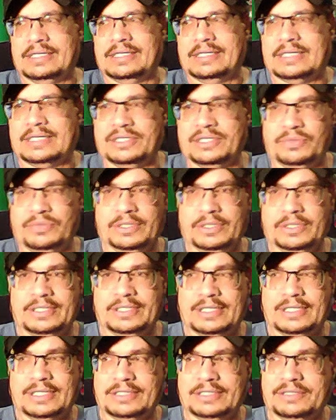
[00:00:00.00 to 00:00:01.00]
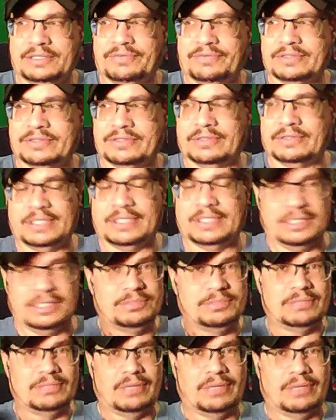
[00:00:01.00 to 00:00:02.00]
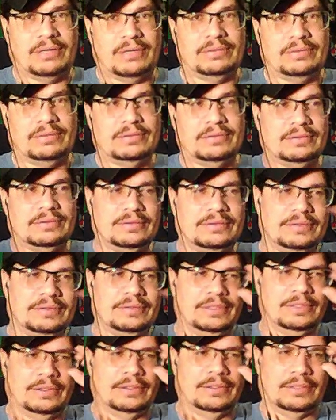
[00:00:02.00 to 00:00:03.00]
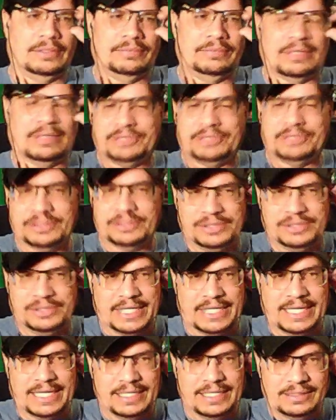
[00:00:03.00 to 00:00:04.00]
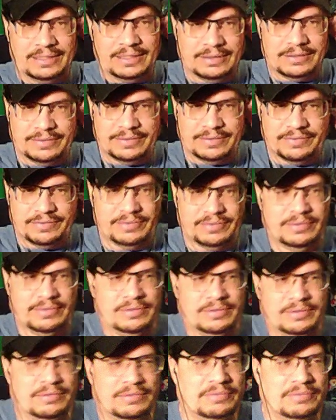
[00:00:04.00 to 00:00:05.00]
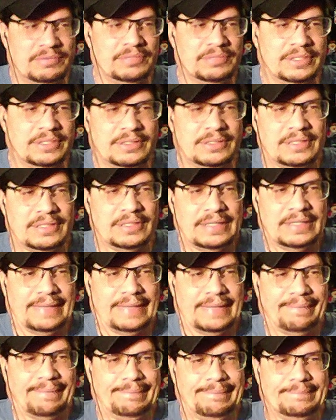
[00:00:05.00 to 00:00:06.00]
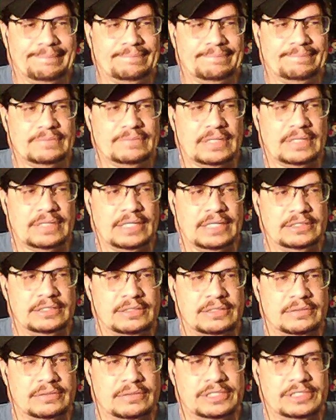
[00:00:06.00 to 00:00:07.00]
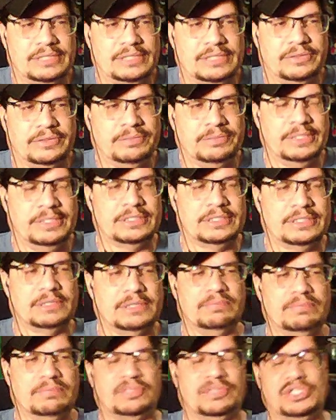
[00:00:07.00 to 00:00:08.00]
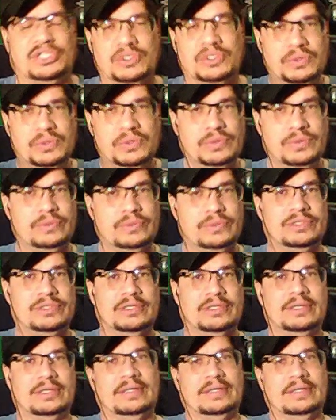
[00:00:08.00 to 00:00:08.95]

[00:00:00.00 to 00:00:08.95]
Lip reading: can you really tell a difference on the Gibson model? You know, I'm sure you can, but I just don't see where it'd be some huge